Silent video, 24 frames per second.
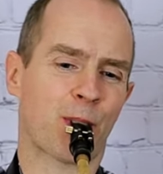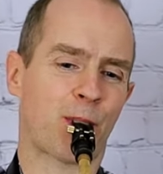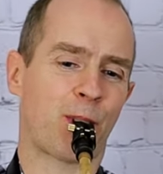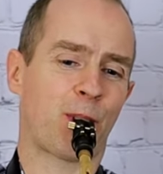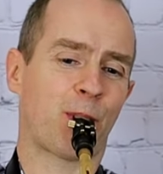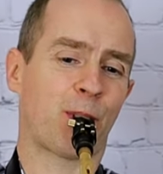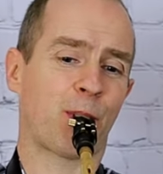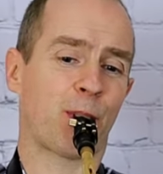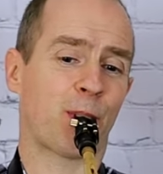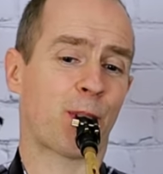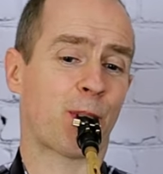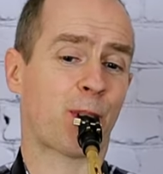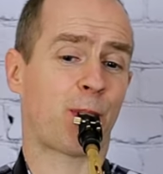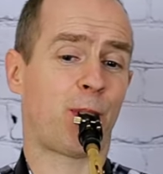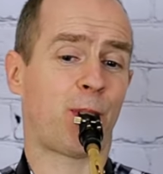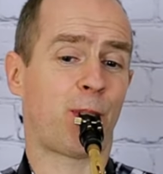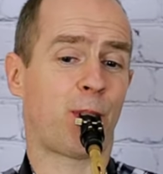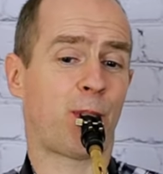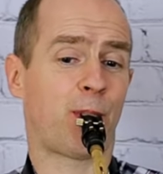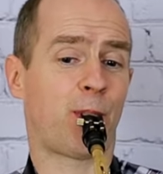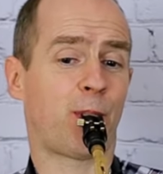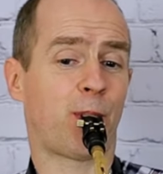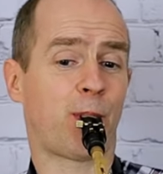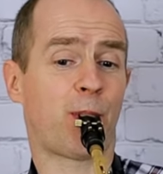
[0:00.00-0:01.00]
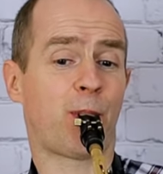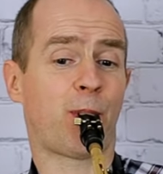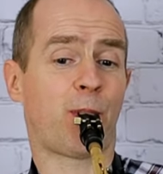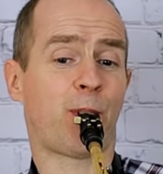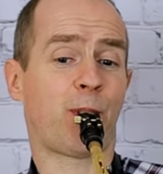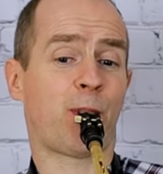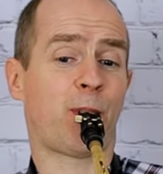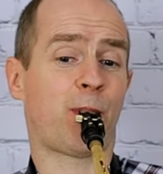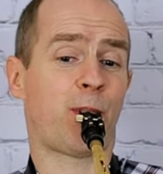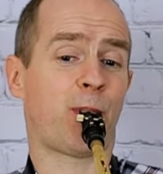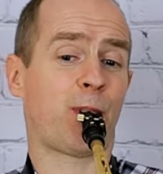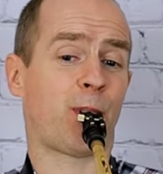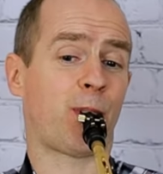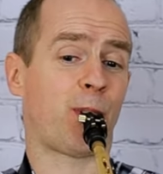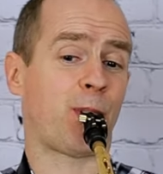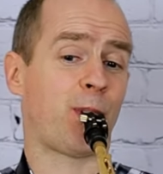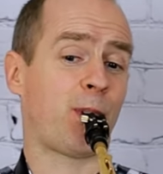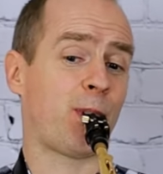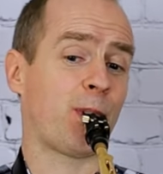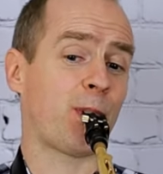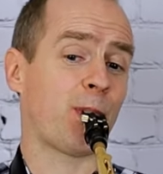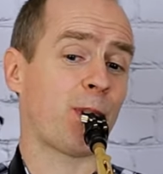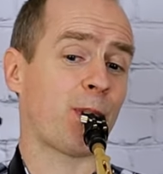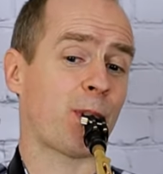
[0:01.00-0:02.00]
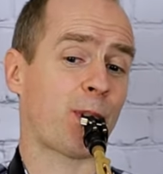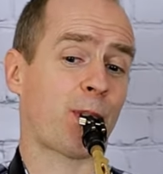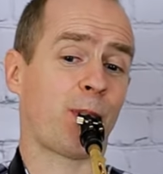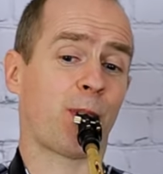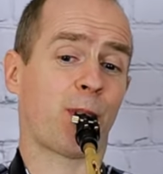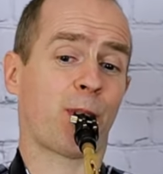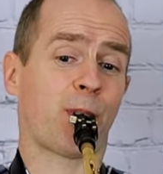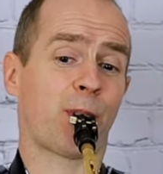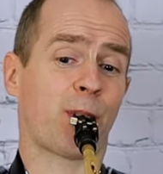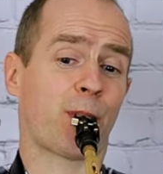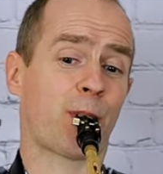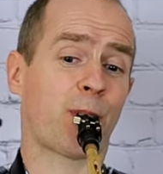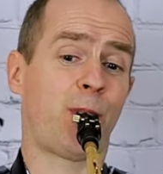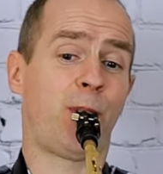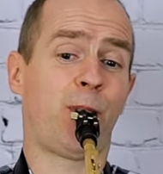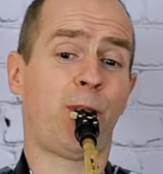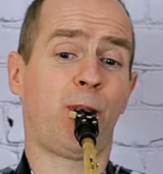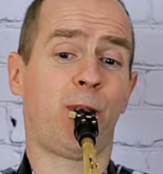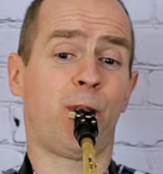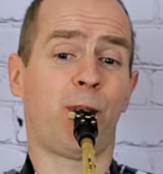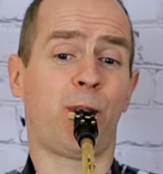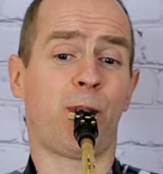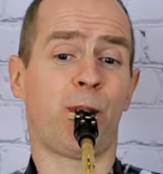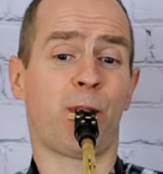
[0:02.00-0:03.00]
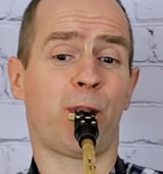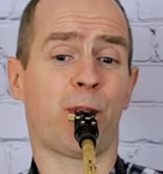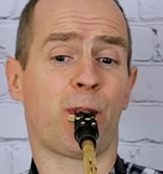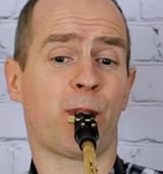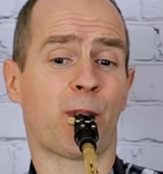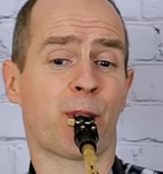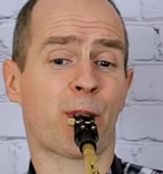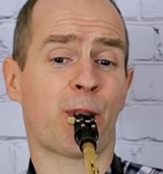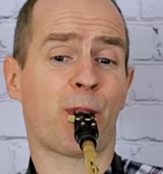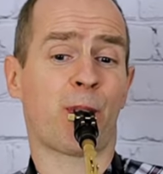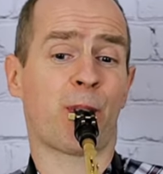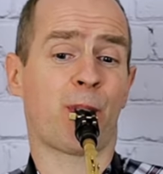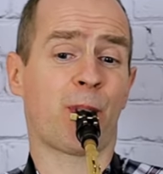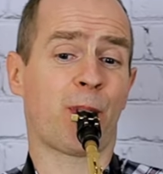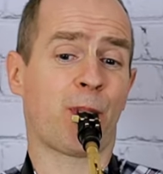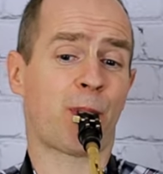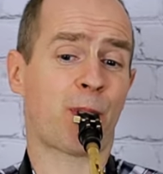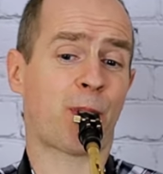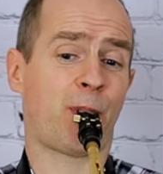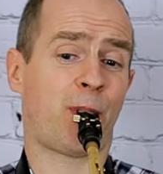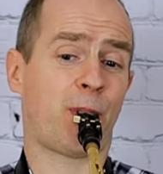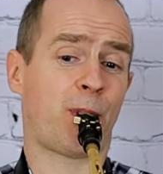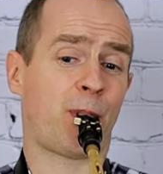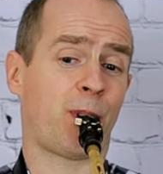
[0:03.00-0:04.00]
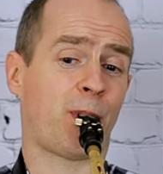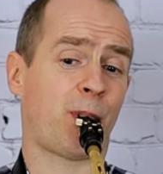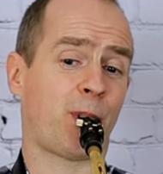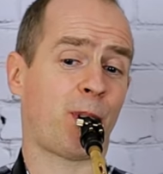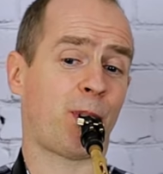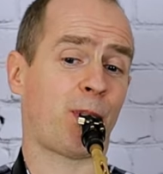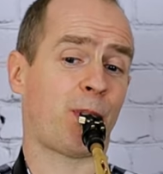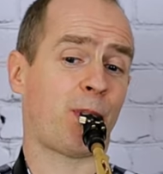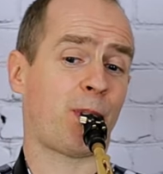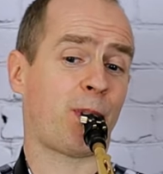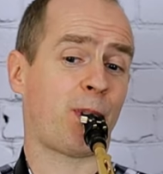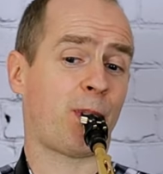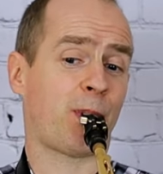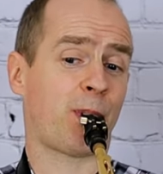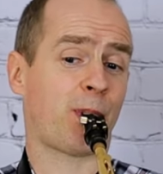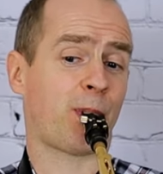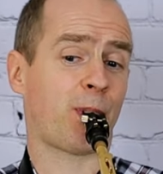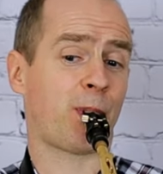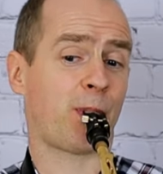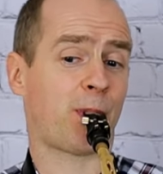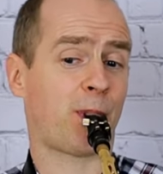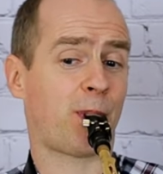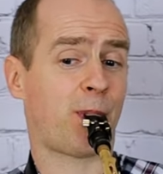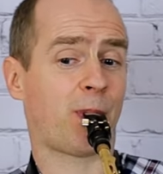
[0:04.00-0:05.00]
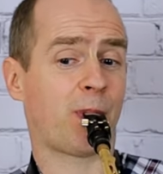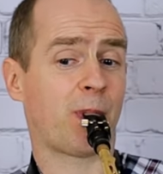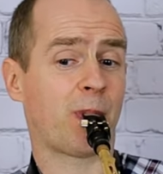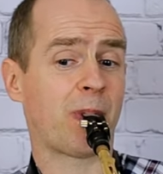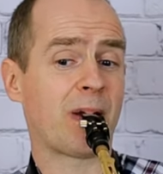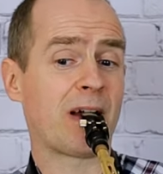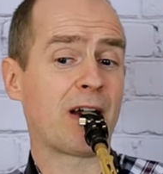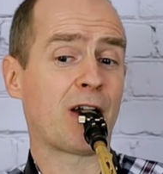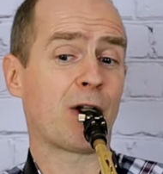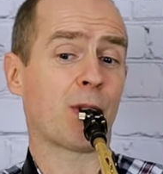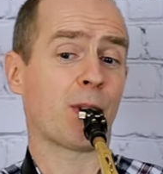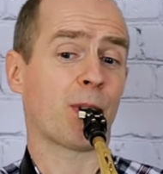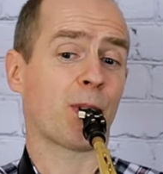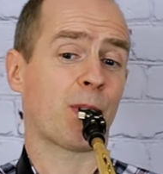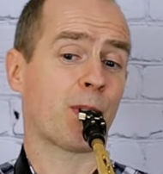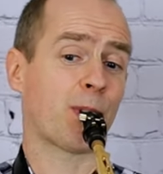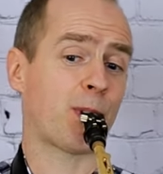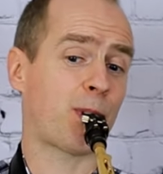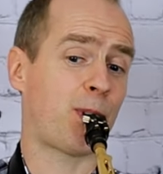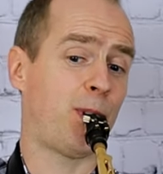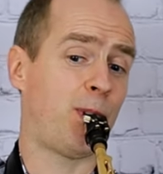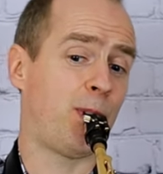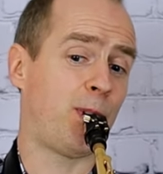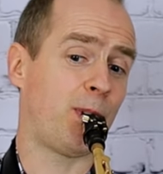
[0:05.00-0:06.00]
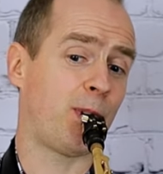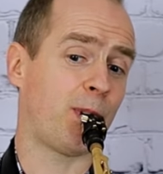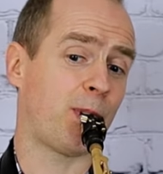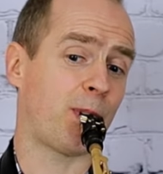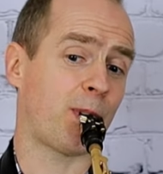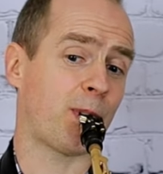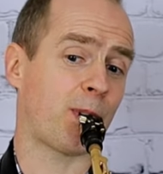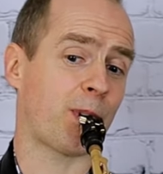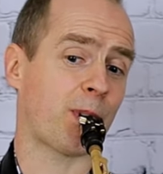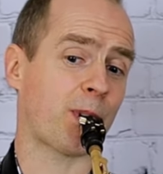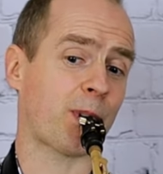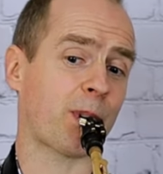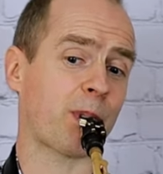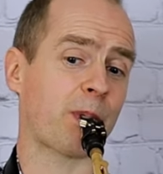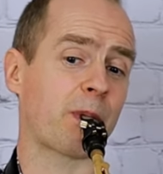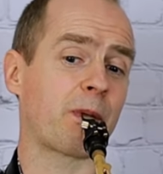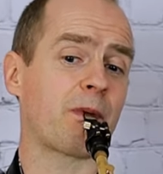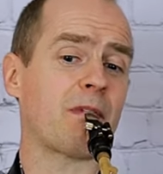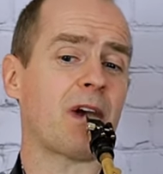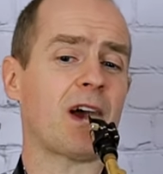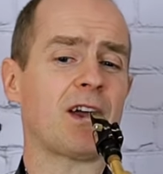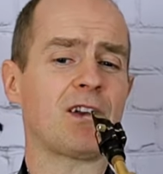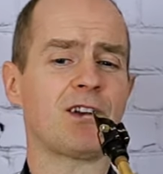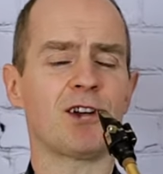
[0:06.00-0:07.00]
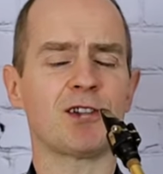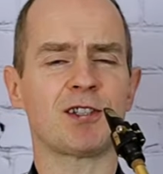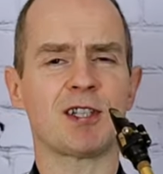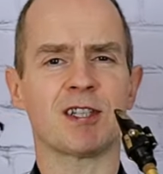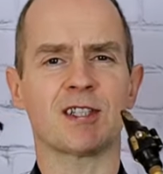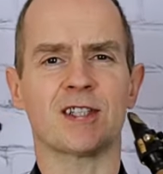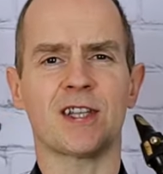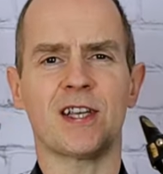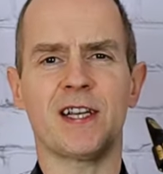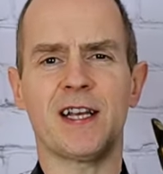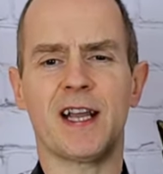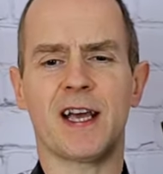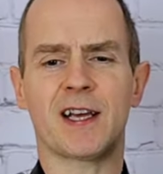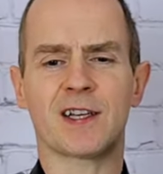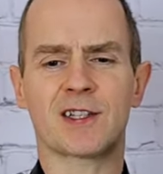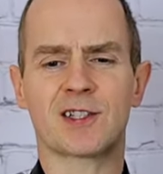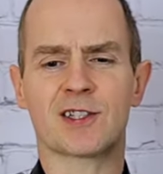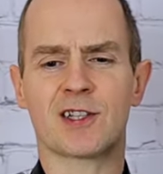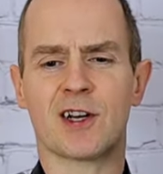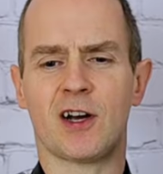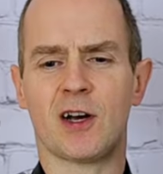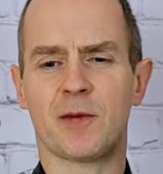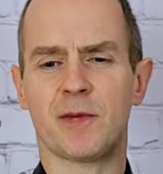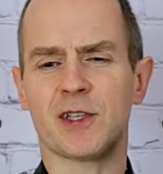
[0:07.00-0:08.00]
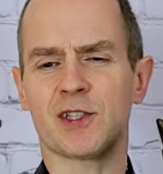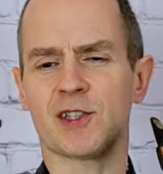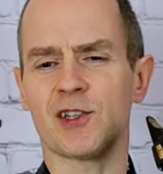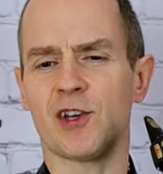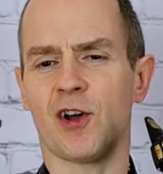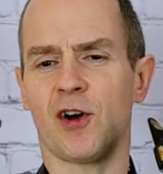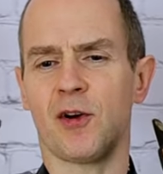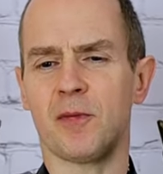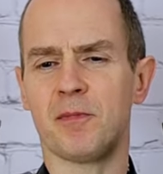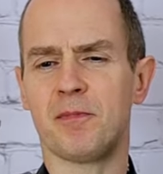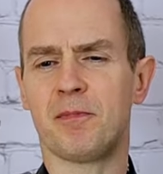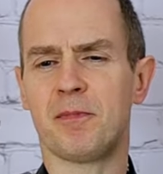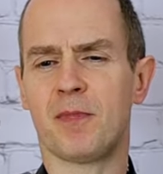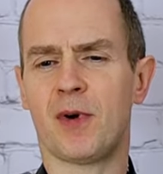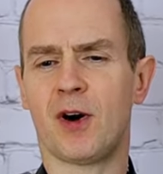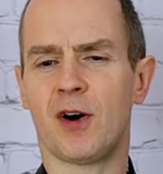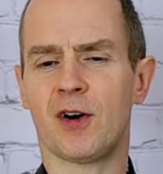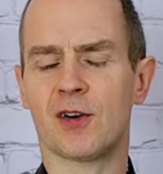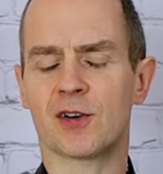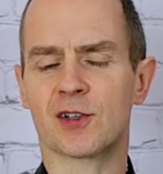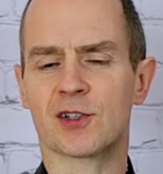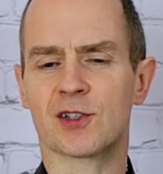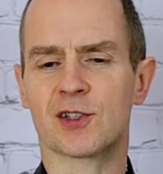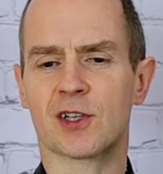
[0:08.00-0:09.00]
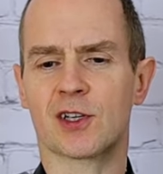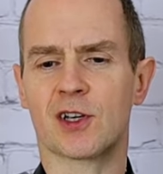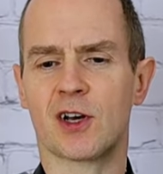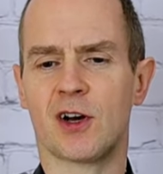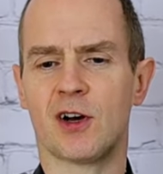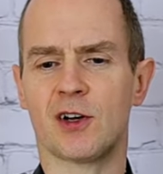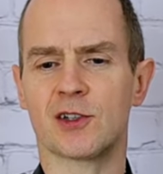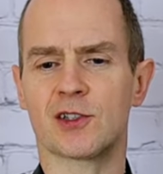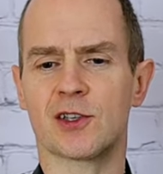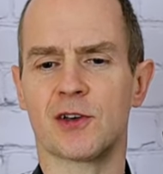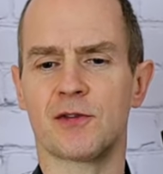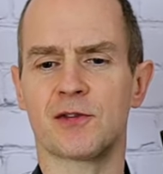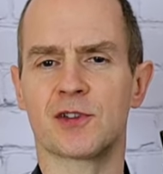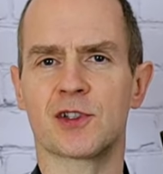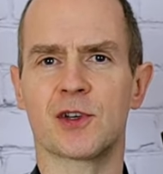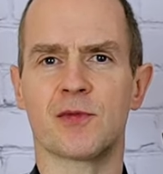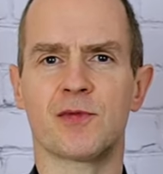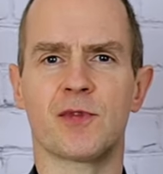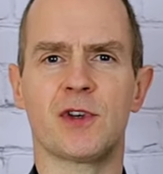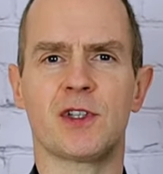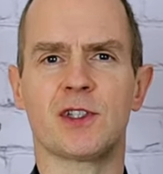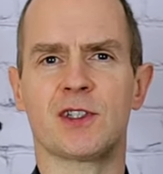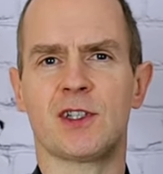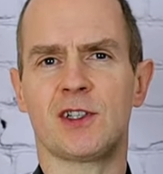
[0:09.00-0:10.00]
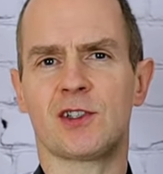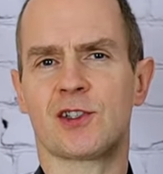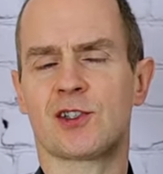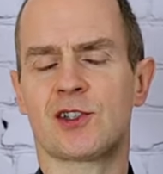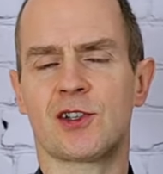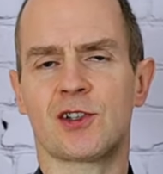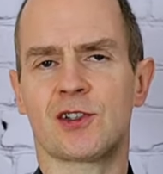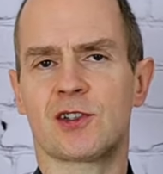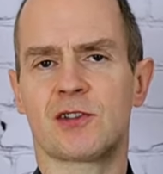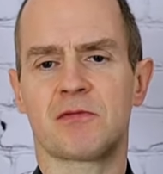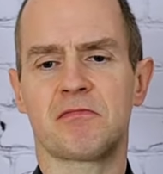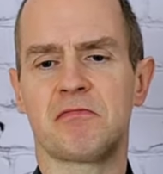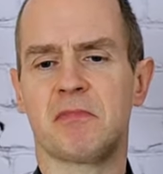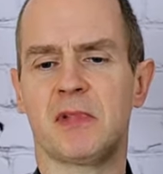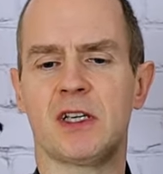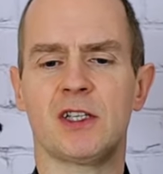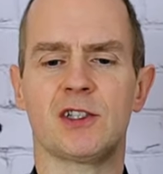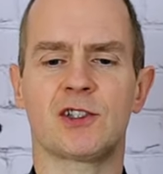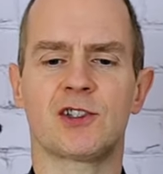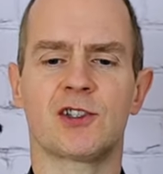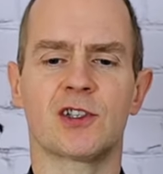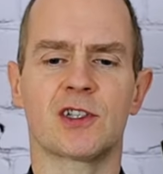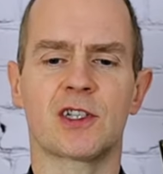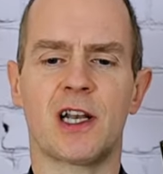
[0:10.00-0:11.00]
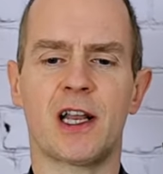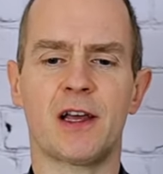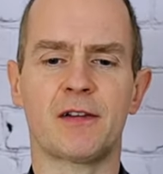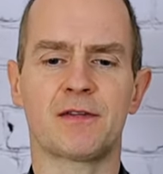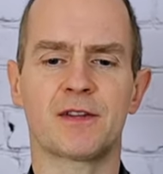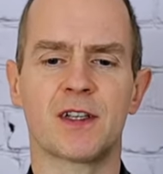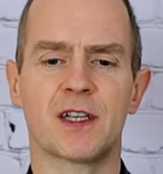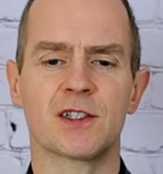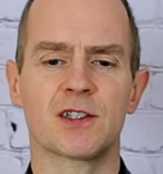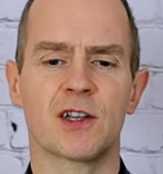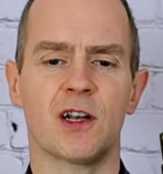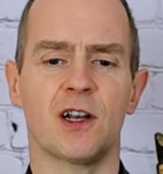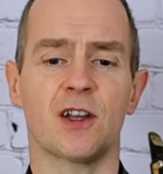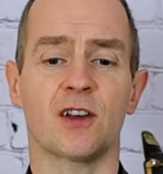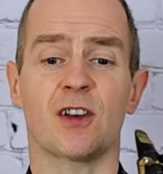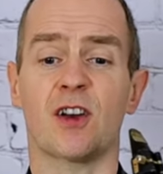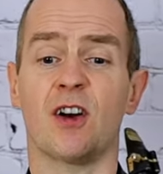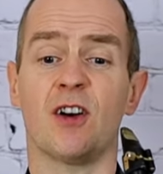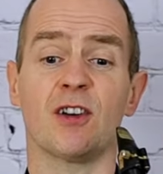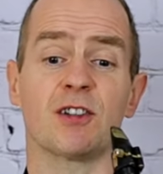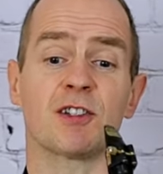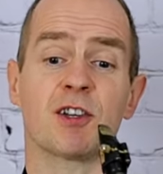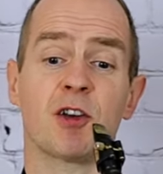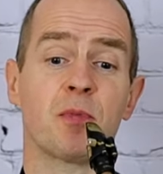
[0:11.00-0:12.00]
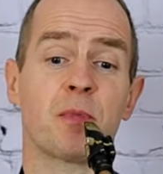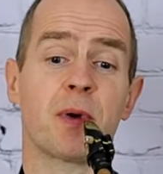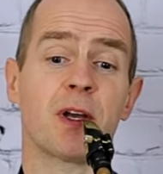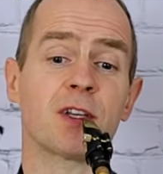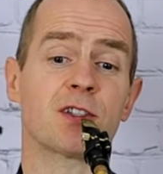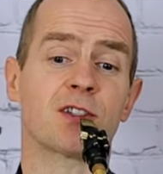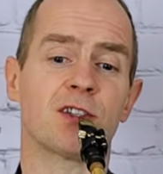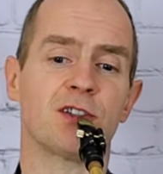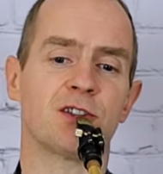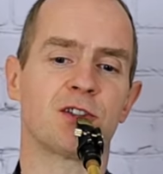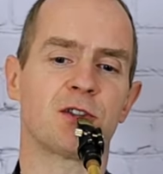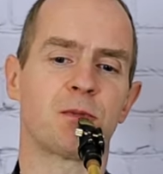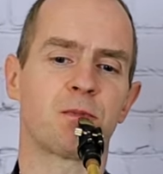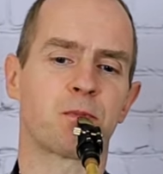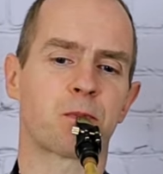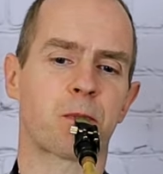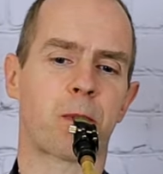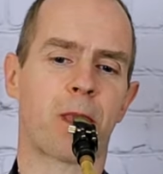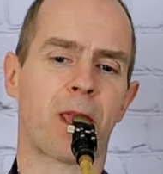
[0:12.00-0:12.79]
And notice the next time, it's not marked staccato for some reason, it's just left as a legato passage.